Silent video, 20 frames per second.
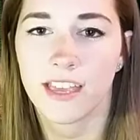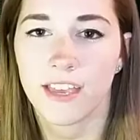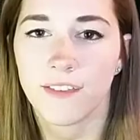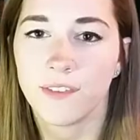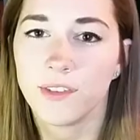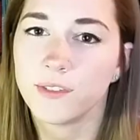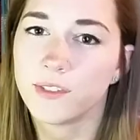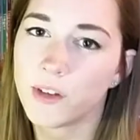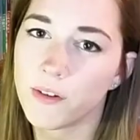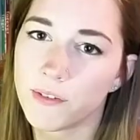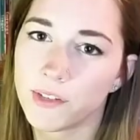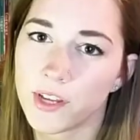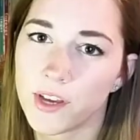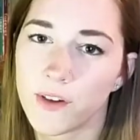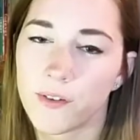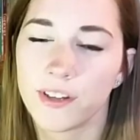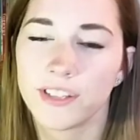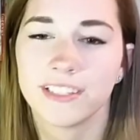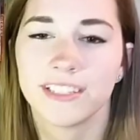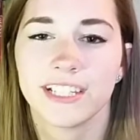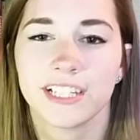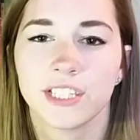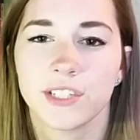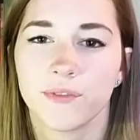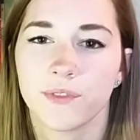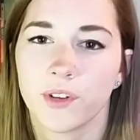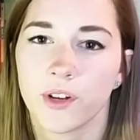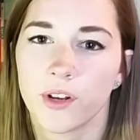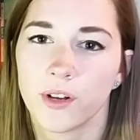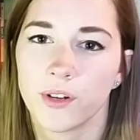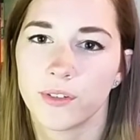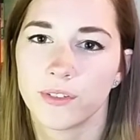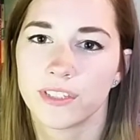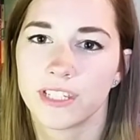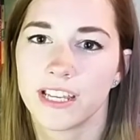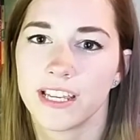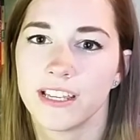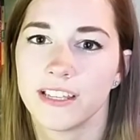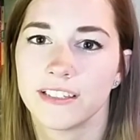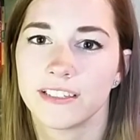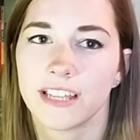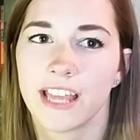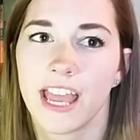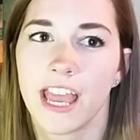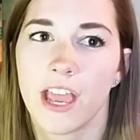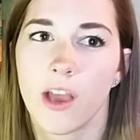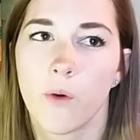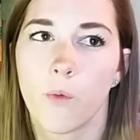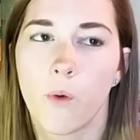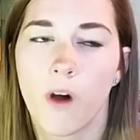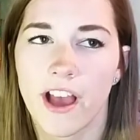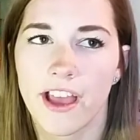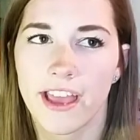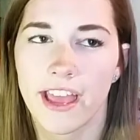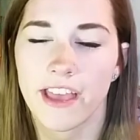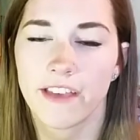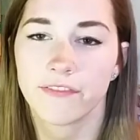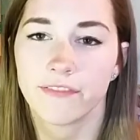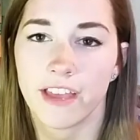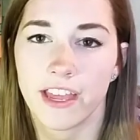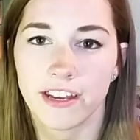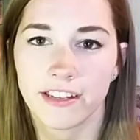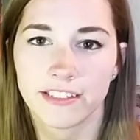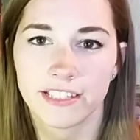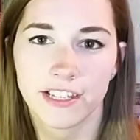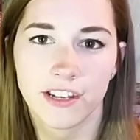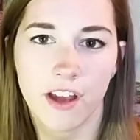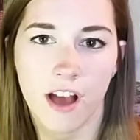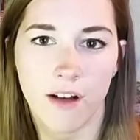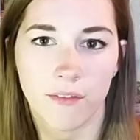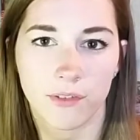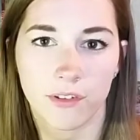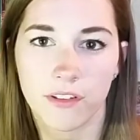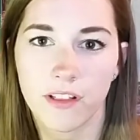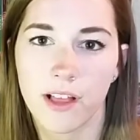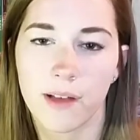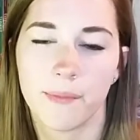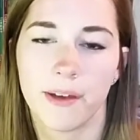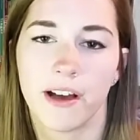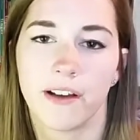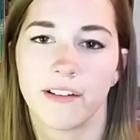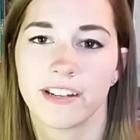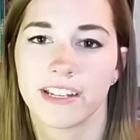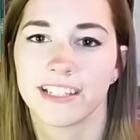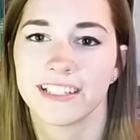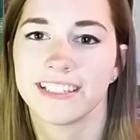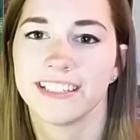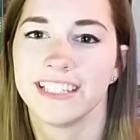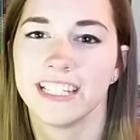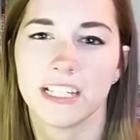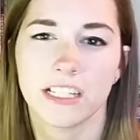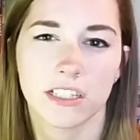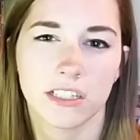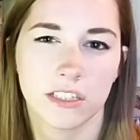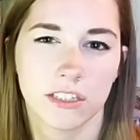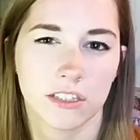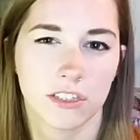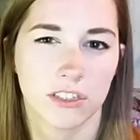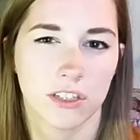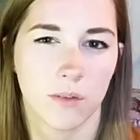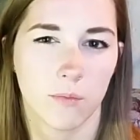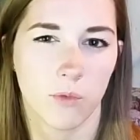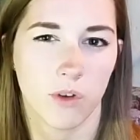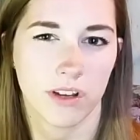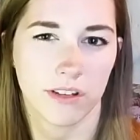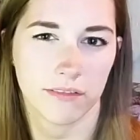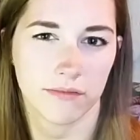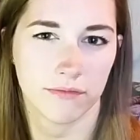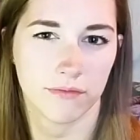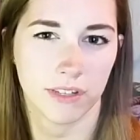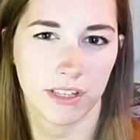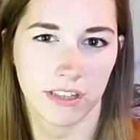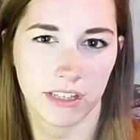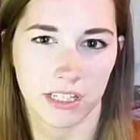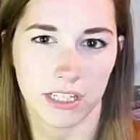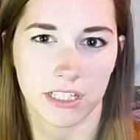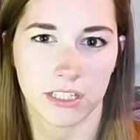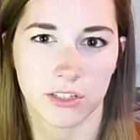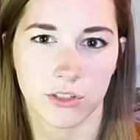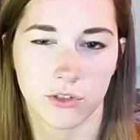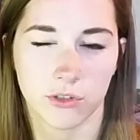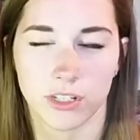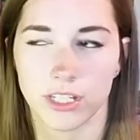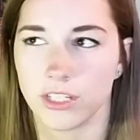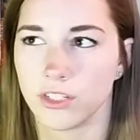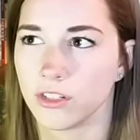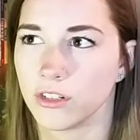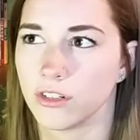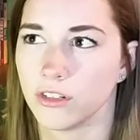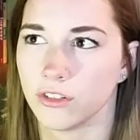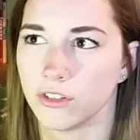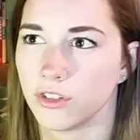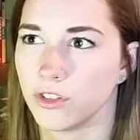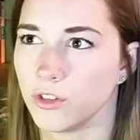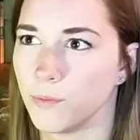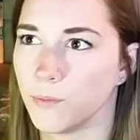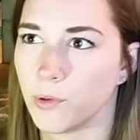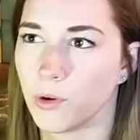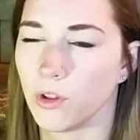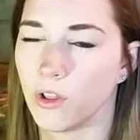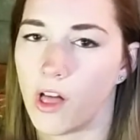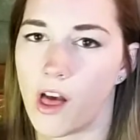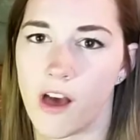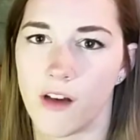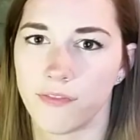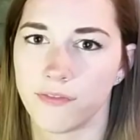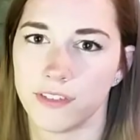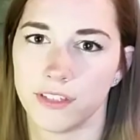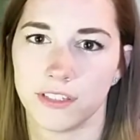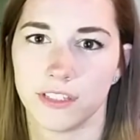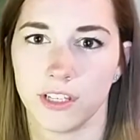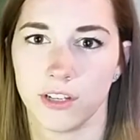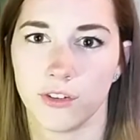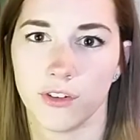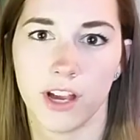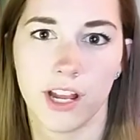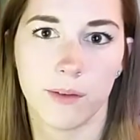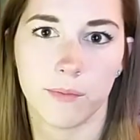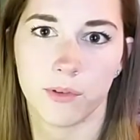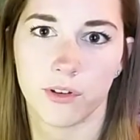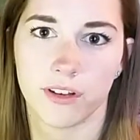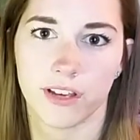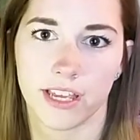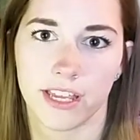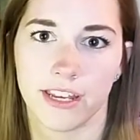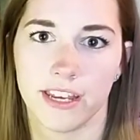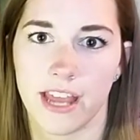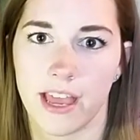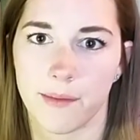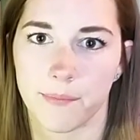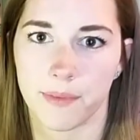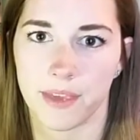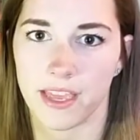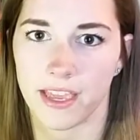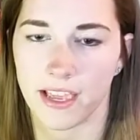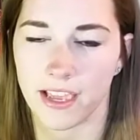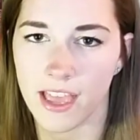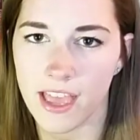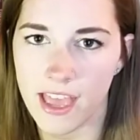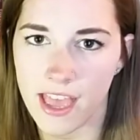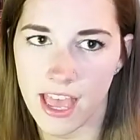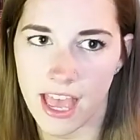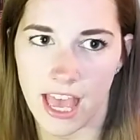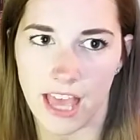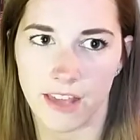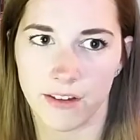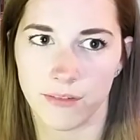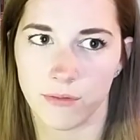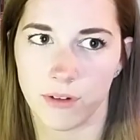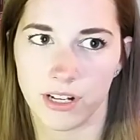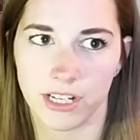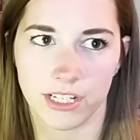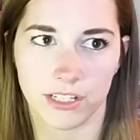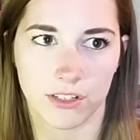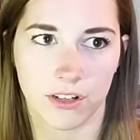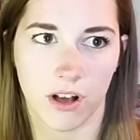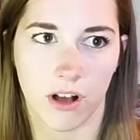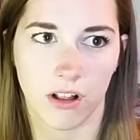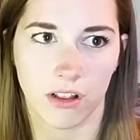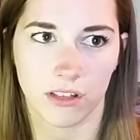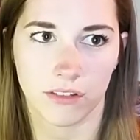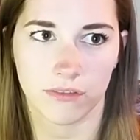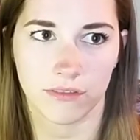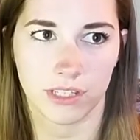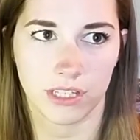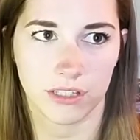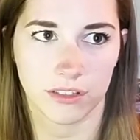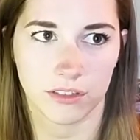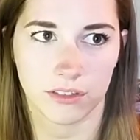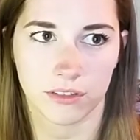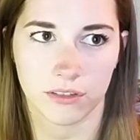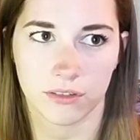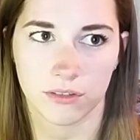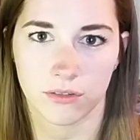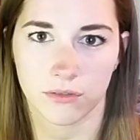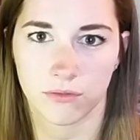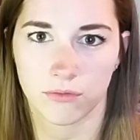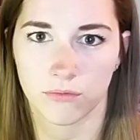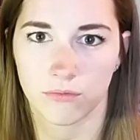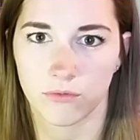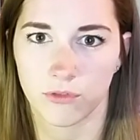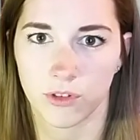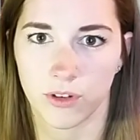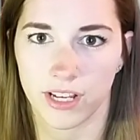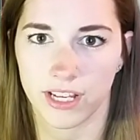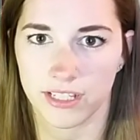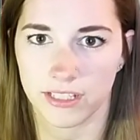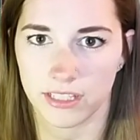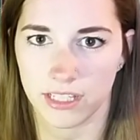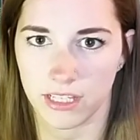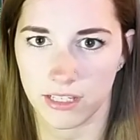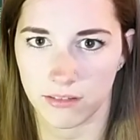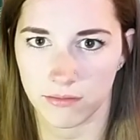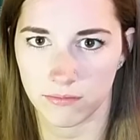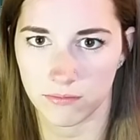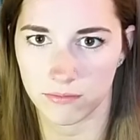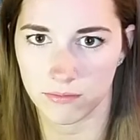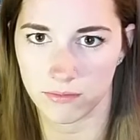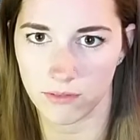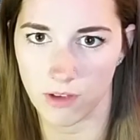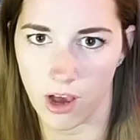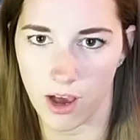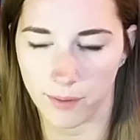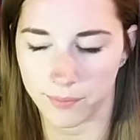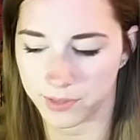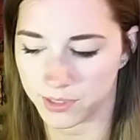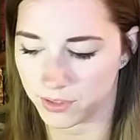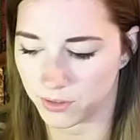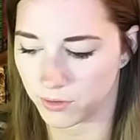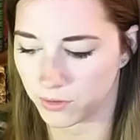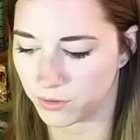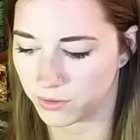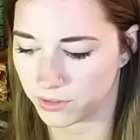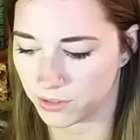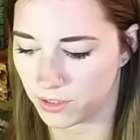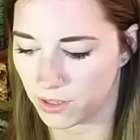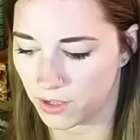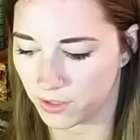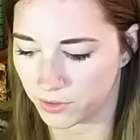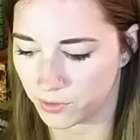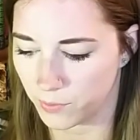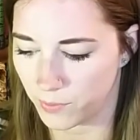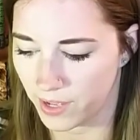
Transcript: If you don't know, 6 of Crows is a YA fantasy novel about 6 somewhat villainous creatures who pull off this incredible kidnapping and run into all of these crazy obstacles along the